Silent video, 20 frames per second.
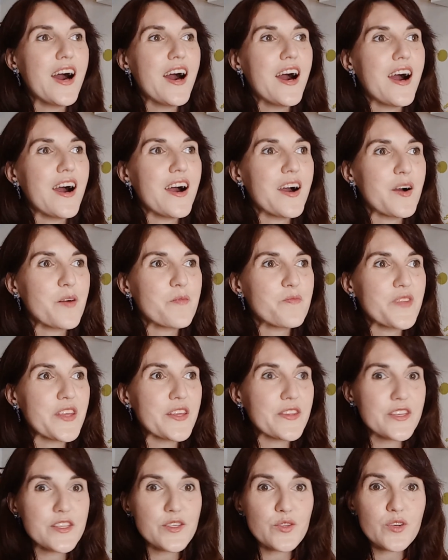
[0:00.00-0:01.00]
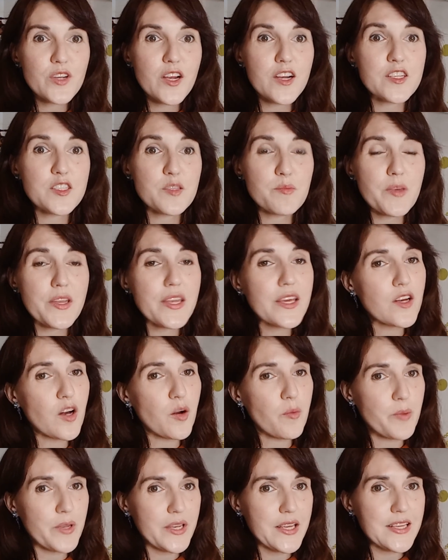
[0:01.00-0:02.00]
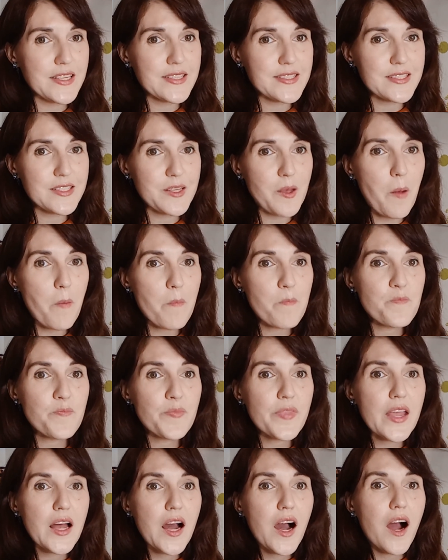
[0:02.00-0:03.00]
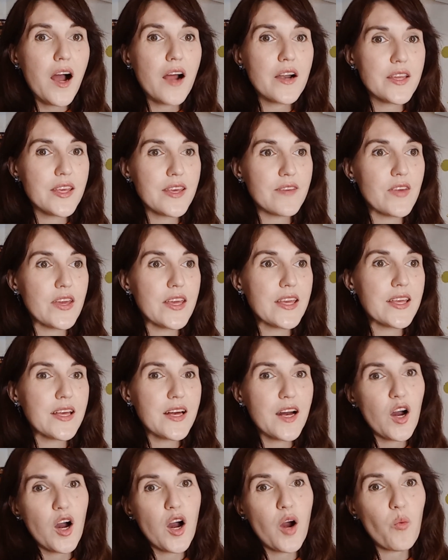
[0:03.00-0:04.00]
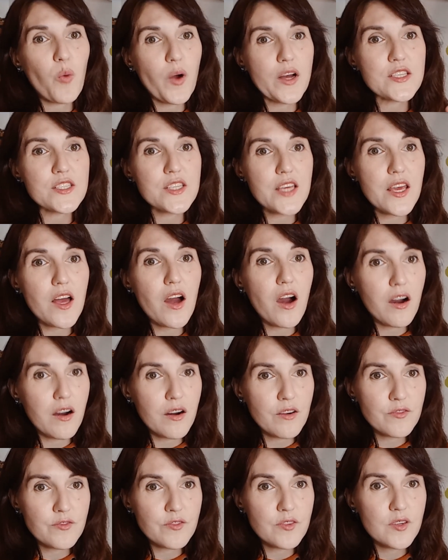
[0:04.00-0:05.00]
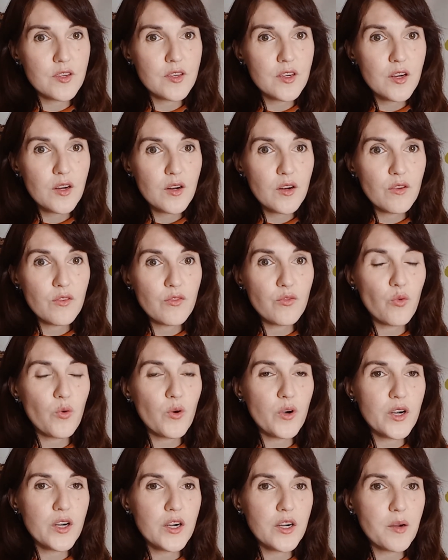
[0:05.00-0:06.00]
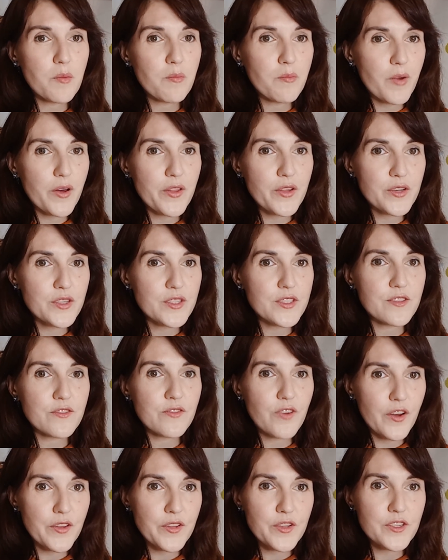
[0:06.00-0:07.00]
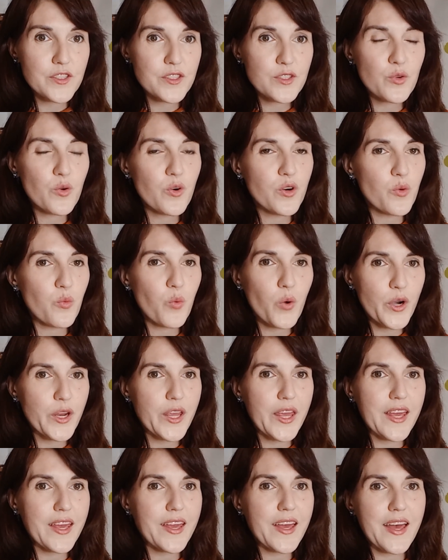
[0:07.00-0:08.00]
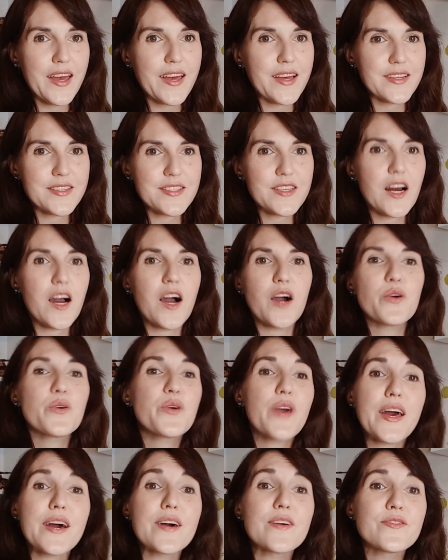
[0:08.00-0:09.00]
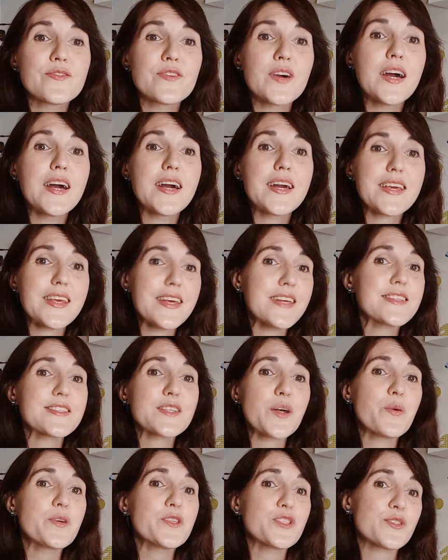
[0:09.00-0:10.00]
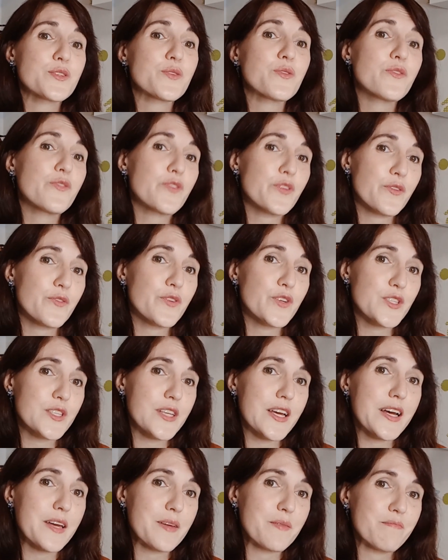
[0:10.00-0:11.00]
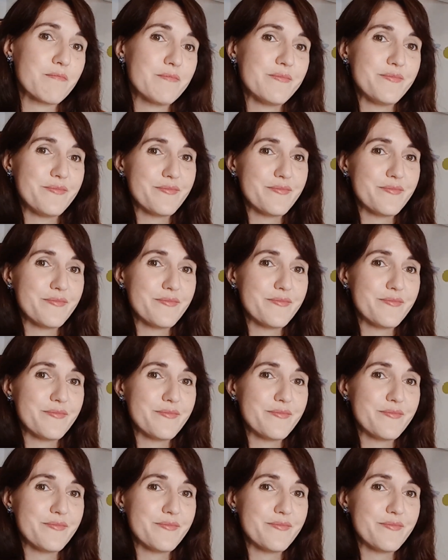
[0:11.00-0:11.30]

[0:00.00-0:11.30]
In this regards, many companies are giving a 1 day off for mothers and fathers who are working and who have kids going to school for the first time.